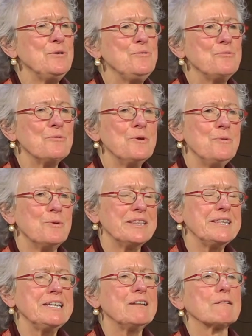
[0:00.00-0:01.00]
drew a
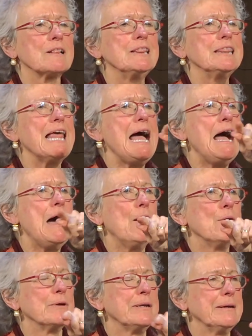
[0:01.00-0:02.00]
little
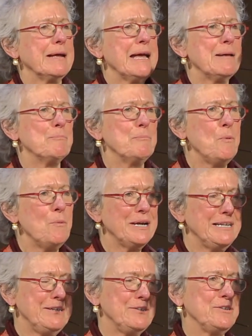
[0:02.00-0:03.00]
cloud and
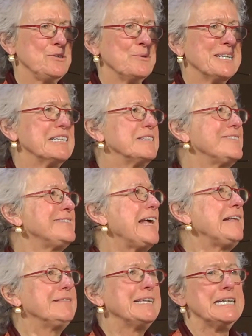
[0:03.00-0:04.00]
pointed to it,
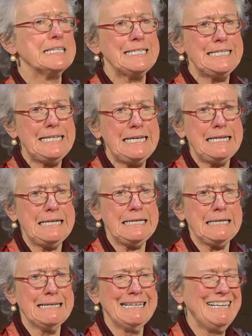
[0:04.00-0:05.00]
salientee,
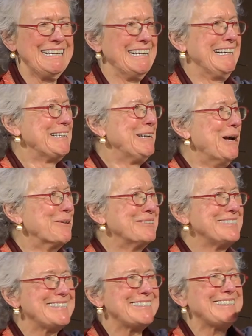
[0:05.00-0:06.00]
you know,
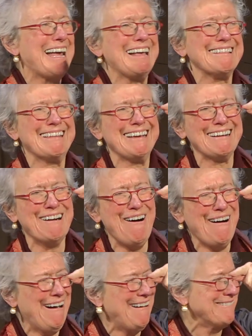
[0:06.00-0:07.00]
sailing
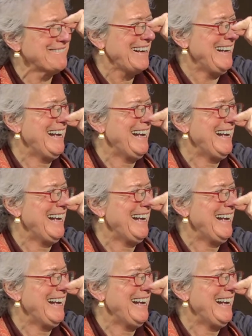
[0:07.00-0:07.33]
off.